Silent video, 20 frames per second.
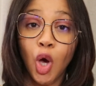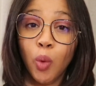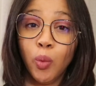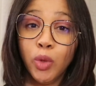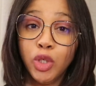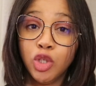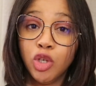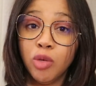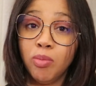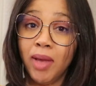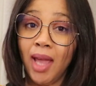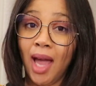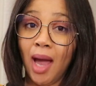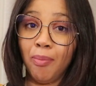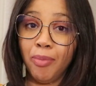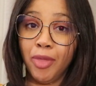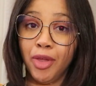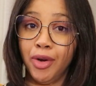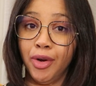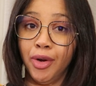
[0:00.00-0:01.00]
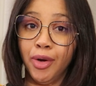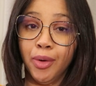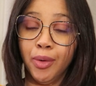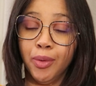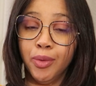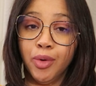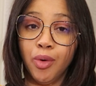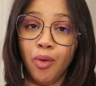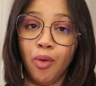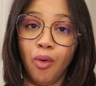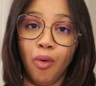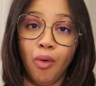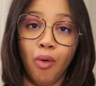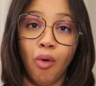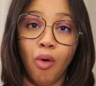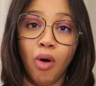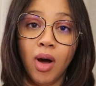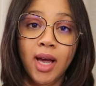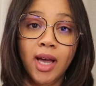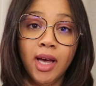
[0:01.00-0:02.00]
which could be up the road
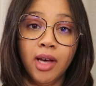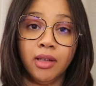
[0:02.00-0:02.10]
or